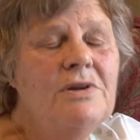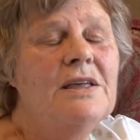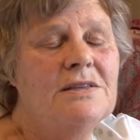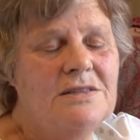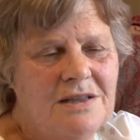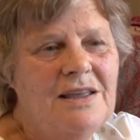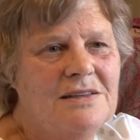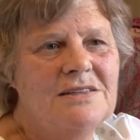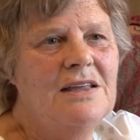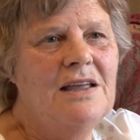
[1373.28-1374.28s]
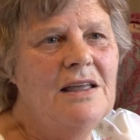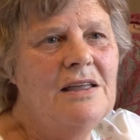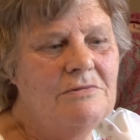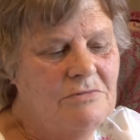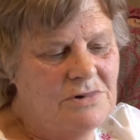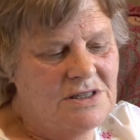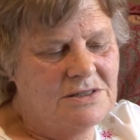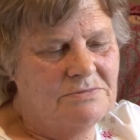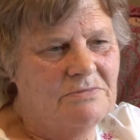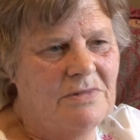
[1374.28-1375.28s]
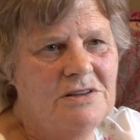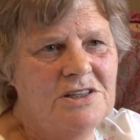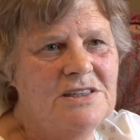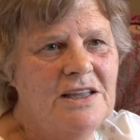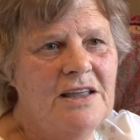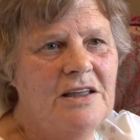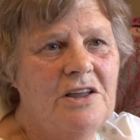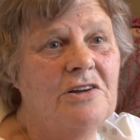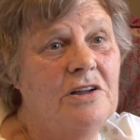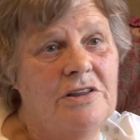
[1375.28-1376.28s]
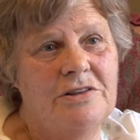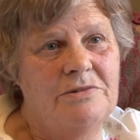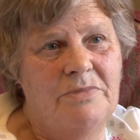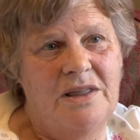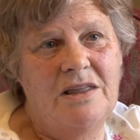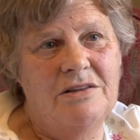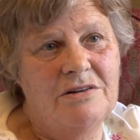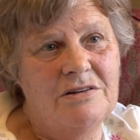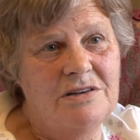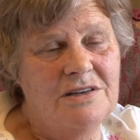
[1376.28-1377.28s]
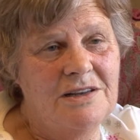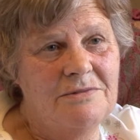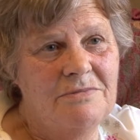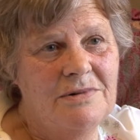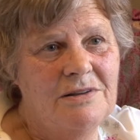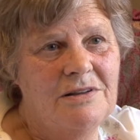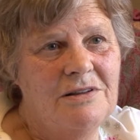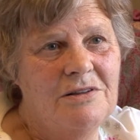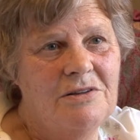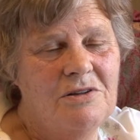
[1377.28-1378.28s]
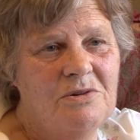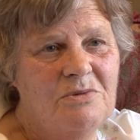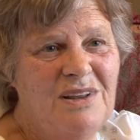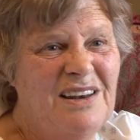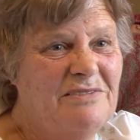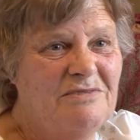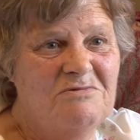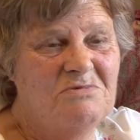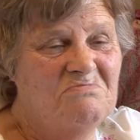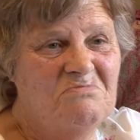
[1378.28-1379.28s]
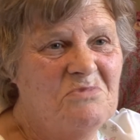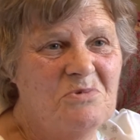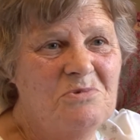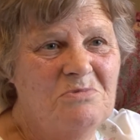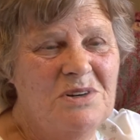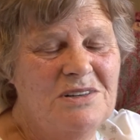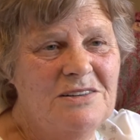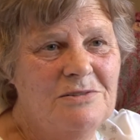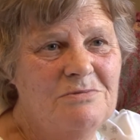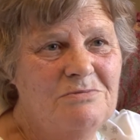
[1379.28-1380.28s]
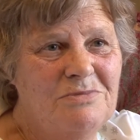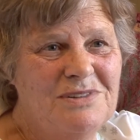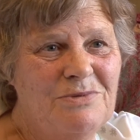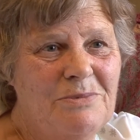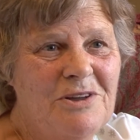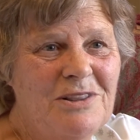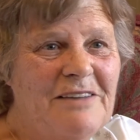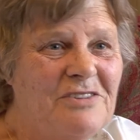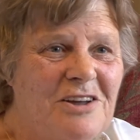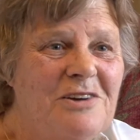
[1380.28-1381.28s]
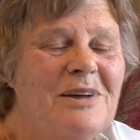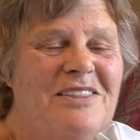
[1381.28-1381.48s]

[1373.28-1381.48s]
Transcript: Oh, yes. Ian was just a year younger than me, and we lived until we both left home.